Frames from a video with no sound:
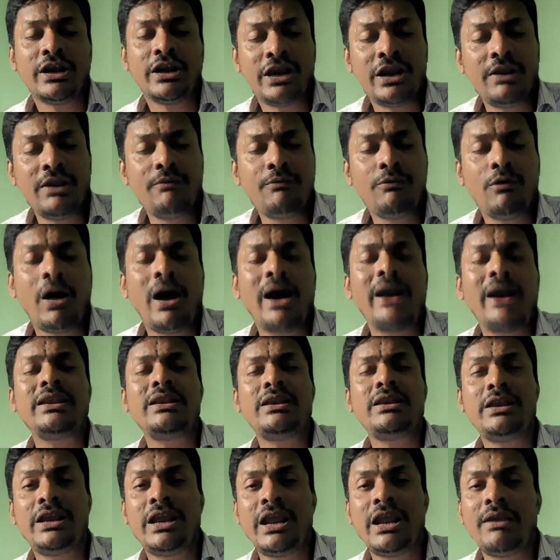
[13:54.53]
Give
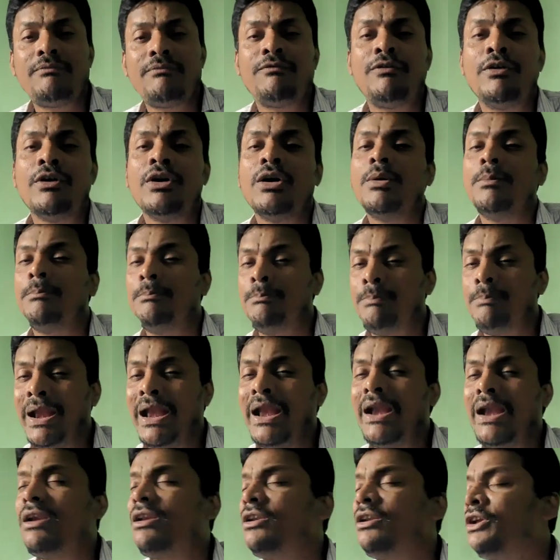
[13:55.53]
wine, give
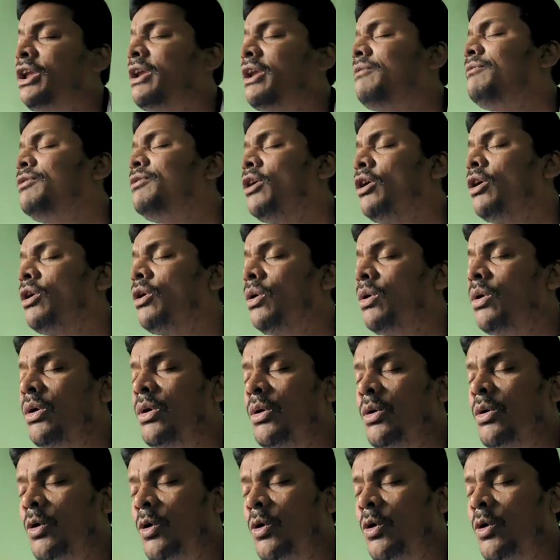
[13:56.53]
bread, give your